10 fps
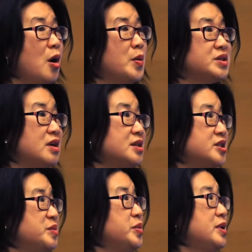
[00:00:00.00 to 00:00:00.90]
was not
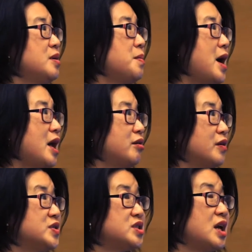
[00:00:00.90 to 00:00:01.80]
simply a matter
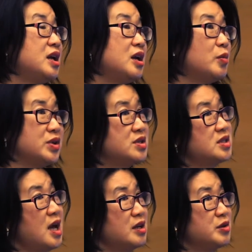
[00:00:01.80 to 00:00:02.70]
of stating what the
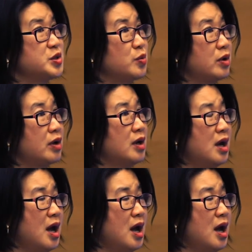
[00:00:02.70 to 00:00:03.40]
standards were,